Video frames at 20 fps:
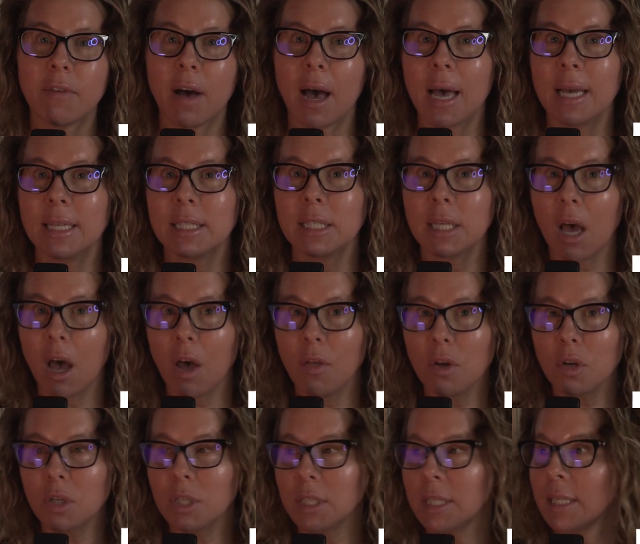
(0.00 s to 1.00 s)
finds
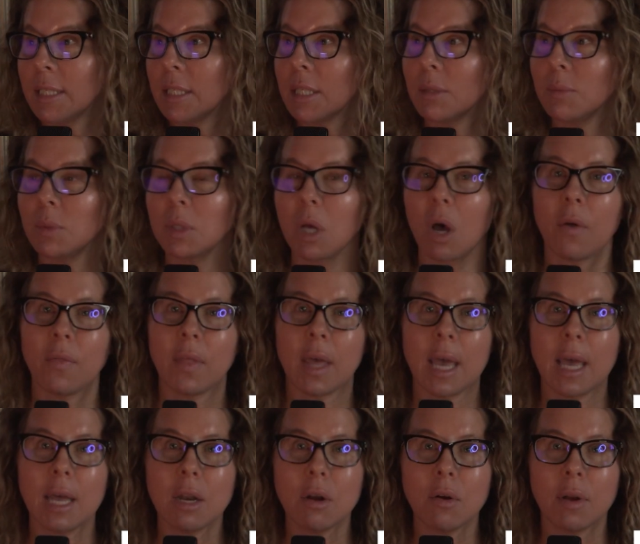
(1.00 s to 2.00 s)
other systems on
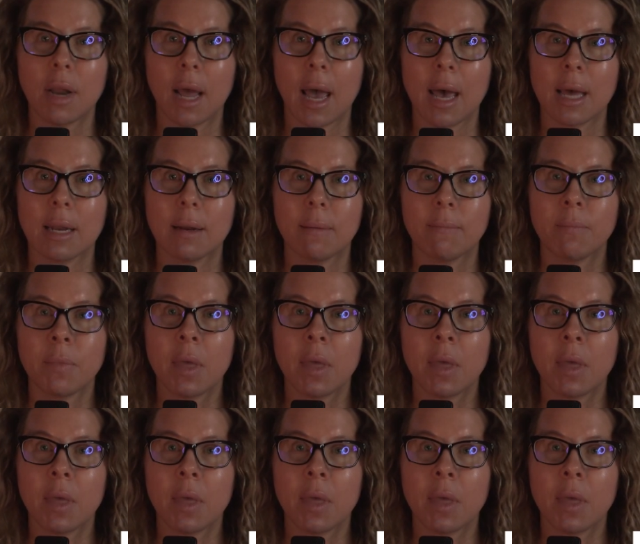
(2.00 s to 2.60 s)
the internet.